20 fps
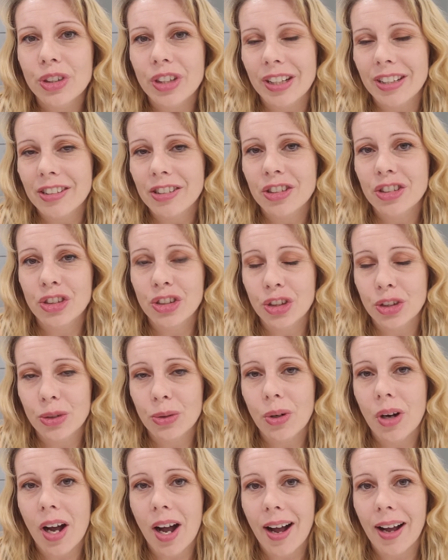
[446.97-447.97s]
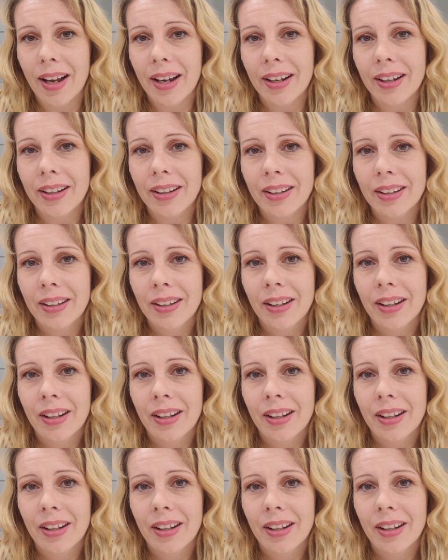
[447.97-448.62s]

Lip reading: gets too high,